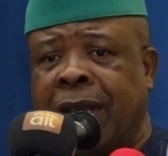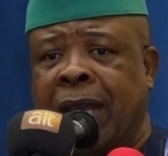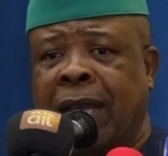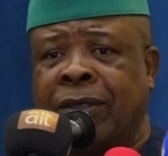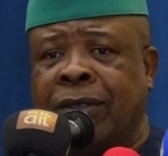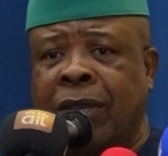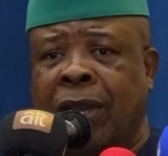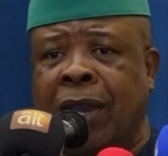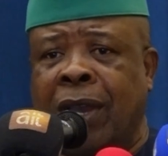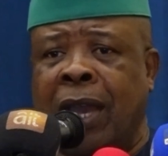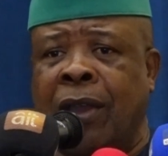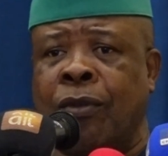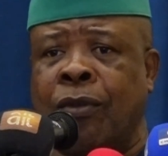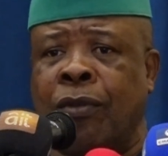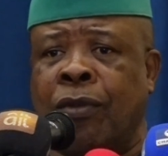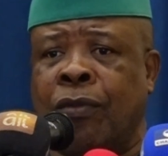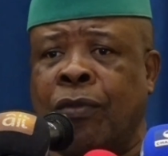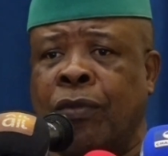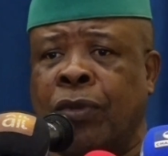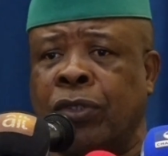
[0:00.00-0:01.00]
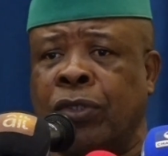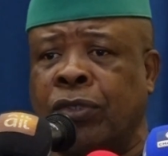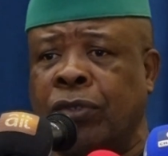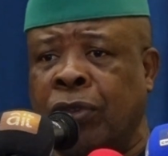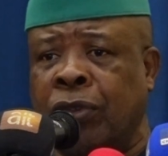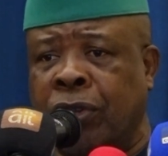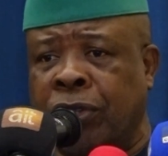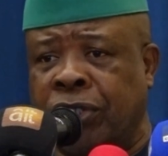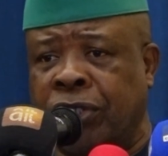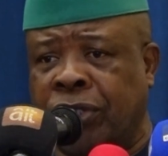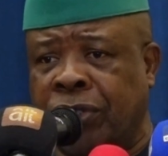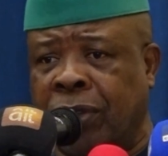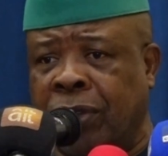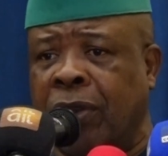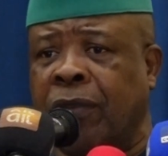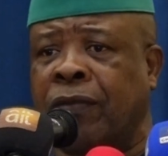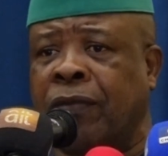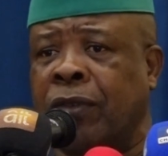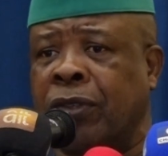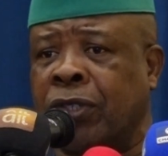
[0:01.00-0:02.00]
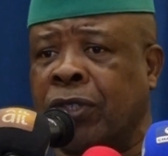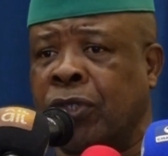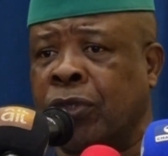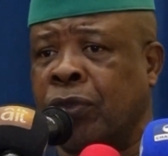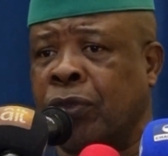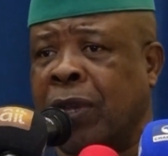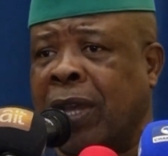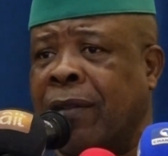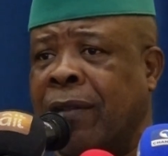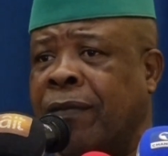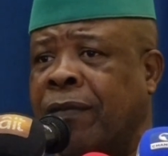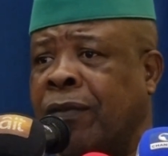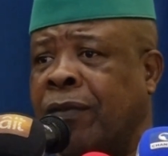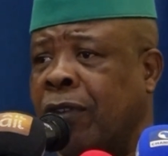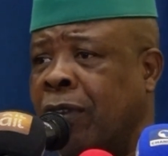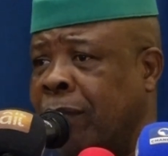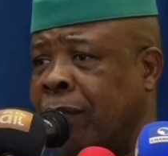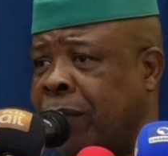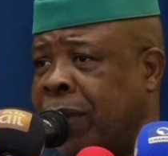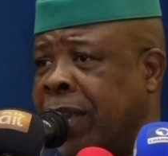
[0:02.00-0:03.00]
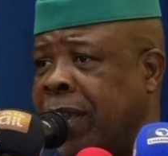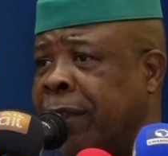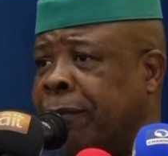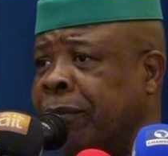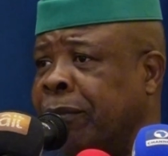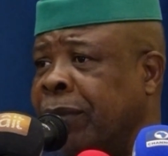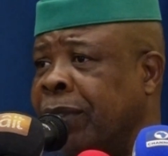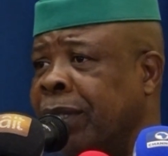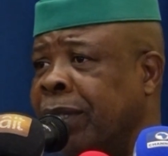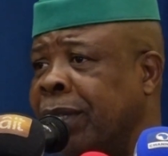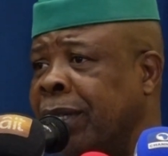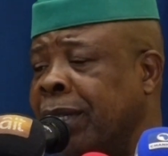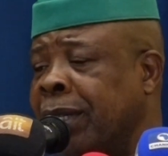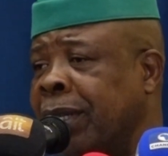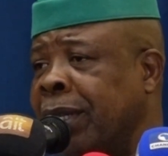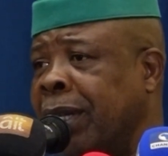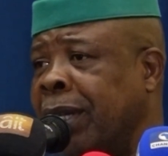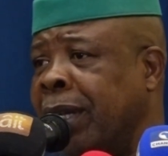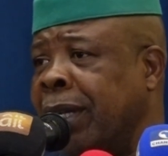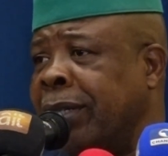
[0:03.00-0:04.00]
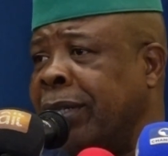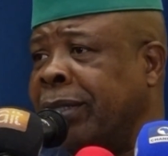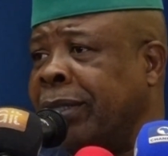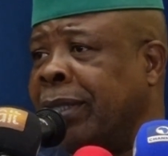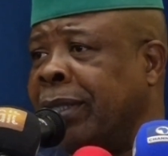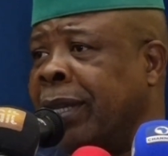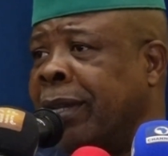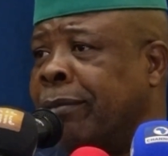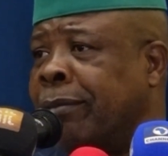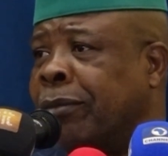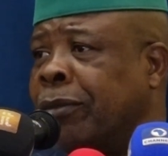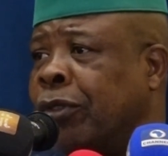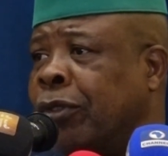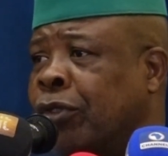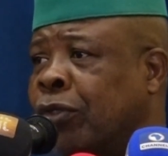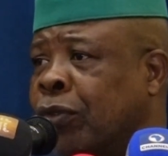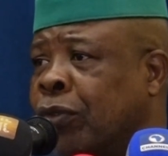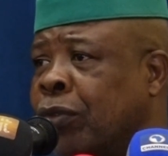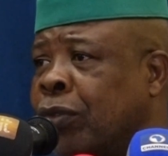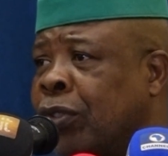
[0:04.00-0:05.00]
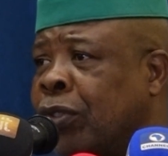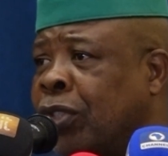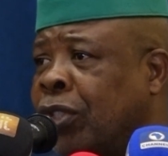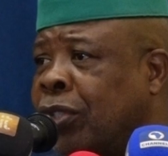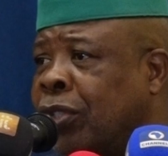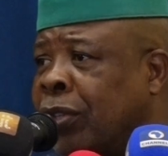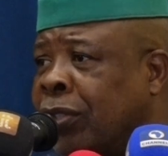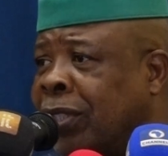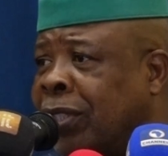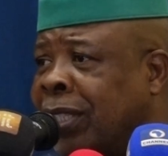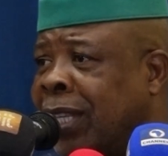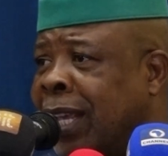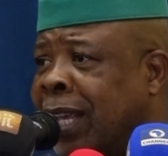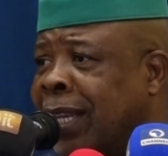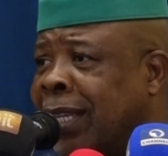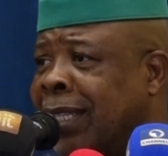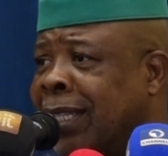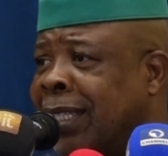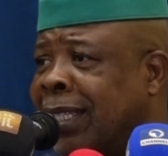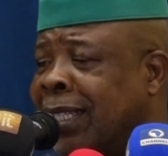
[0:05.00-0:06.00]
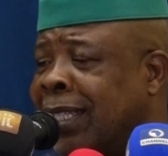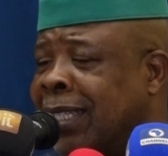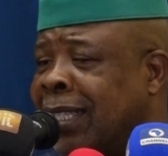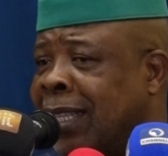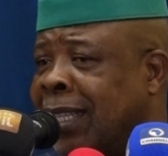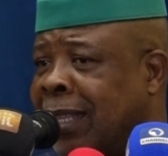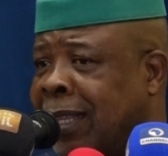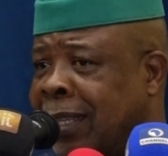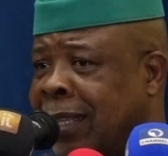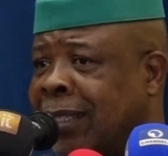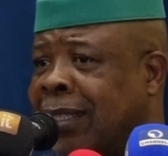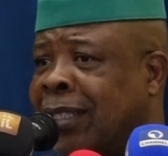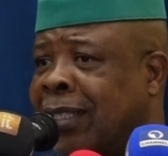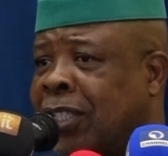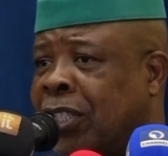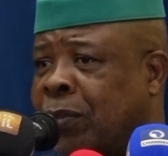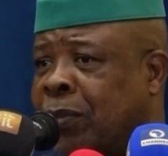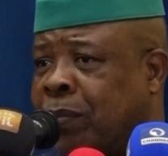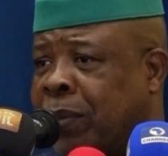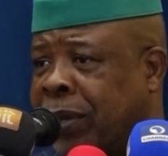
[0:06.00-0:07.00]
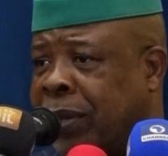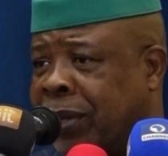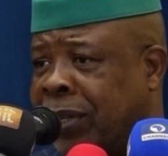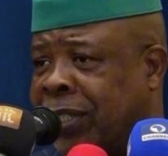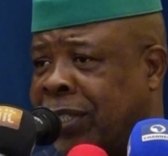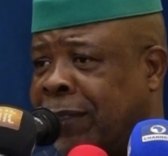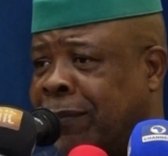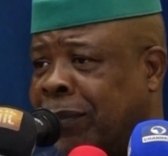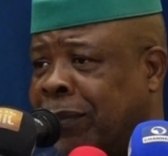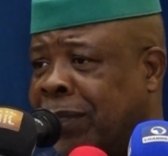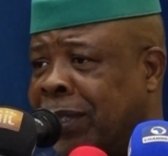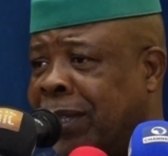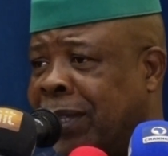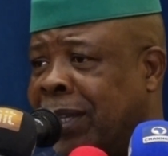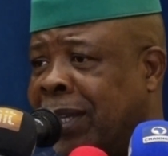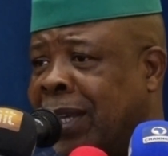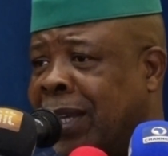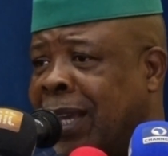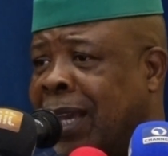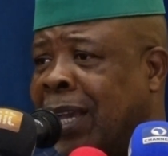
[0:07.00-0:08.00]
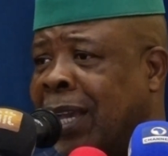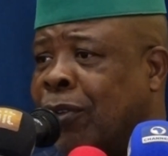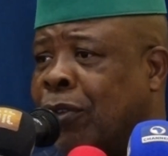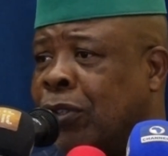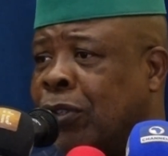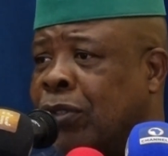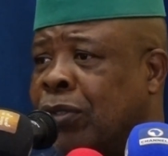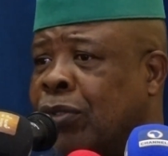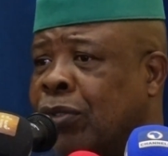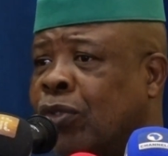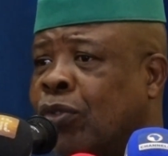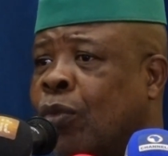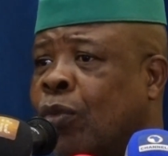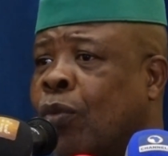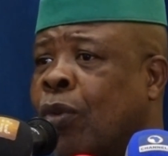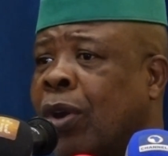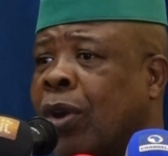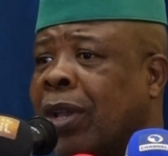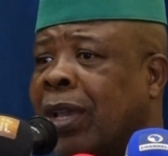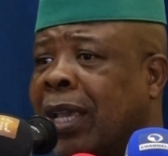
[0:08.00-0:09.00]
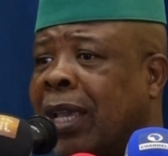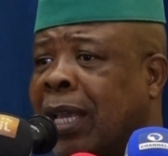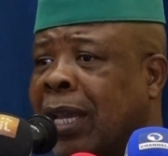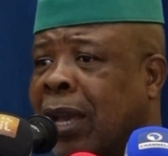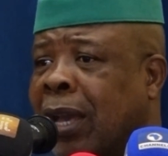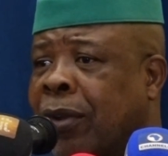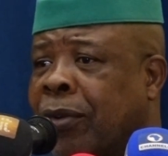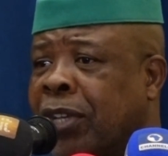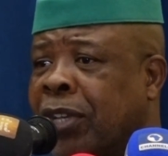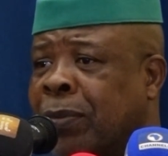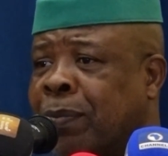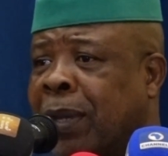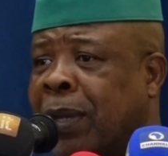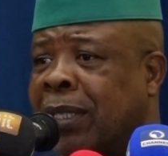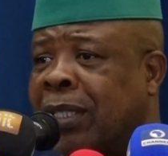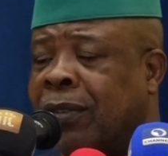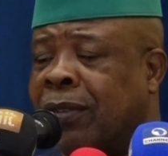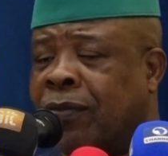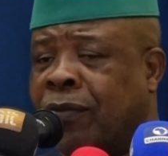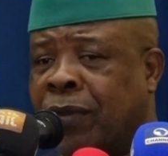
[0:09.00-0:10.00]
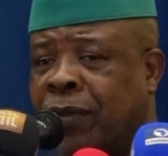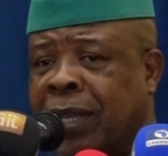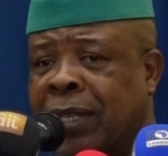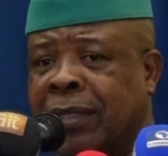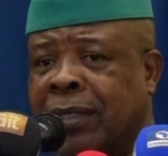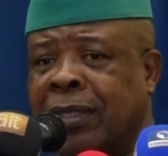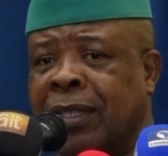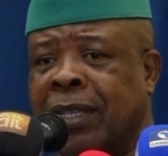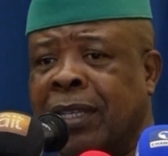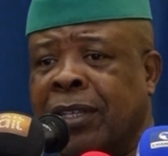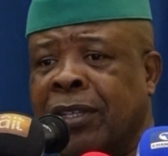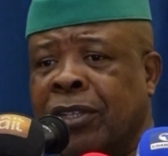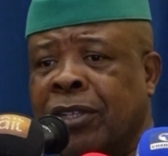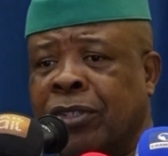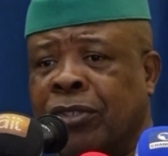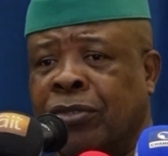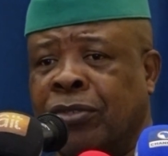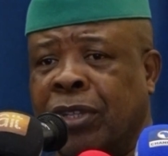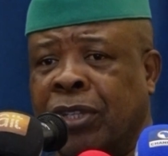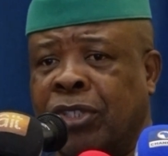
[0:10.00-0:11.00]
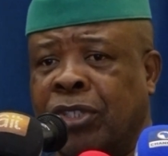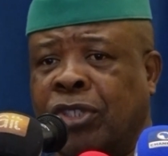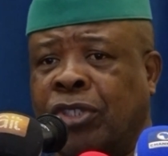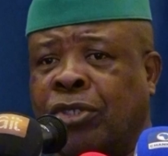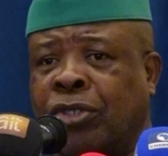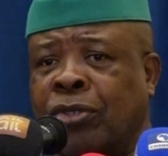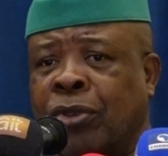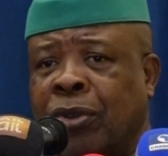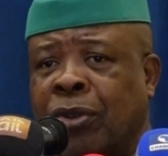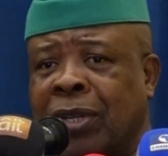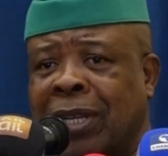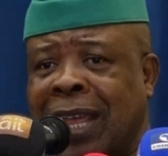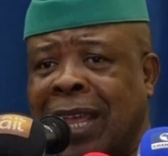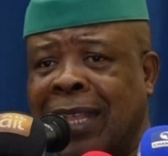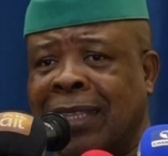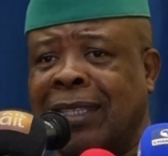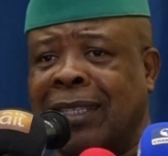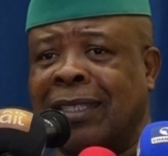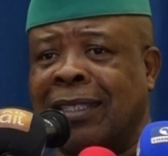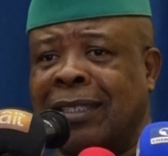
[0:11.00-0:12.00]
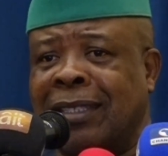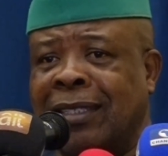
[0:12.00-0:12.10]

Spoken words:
And so I want to urge all of us who have come here and to sustain this spirit and continue to work in our respective ways to ensure that